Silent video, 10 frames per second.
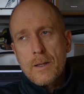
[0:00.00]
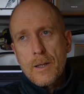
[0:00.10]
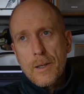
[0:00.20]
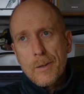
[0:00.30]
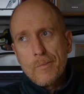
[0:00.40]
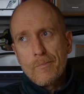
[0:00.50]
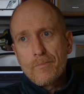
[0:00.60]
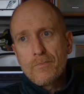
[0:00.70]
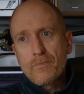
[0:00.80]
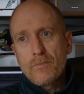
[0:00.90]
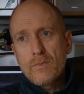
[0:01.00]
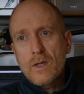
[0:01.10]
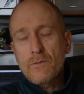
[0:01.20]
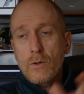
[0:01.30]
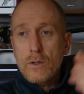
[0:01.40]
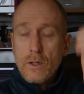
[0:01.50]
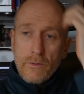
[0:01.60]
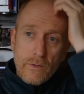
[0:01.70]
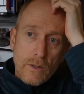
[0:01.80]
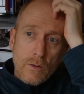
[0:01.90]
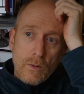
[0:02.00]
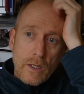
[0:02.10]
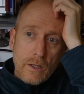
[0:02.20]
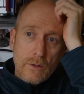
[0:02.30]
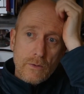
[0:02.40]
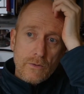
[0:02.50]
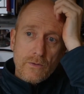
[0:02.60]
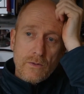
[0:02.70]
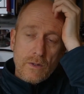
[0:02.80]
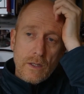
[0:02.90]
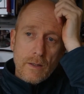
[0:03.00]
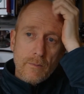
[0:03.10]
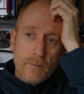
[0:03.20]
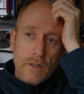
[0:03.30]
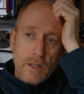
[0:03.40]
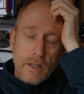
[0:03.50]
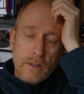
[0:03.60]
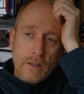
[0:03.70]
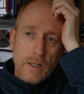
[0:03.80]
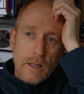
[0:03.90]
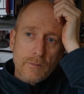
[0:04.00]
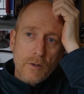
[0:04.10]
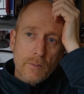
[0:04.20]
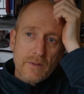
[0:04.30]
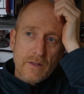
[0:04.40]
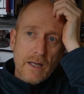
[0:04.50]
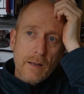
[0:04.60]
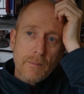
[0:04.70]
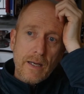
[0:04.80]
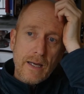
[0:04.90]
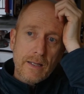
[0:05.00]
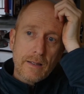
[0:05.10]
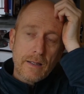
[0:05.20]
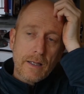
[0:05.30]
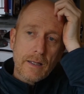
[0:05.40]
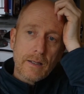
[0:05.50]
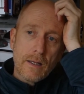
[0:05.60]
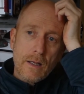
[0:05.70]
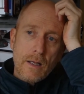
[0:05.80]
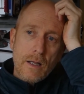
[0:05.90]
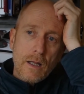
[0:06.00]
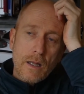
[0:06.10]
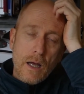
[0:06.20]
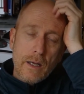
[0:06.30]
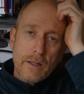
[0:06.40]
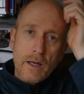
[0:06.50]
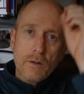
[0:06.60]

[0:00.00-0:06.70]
I've got another video where I used the laptop as an amp head and then lined it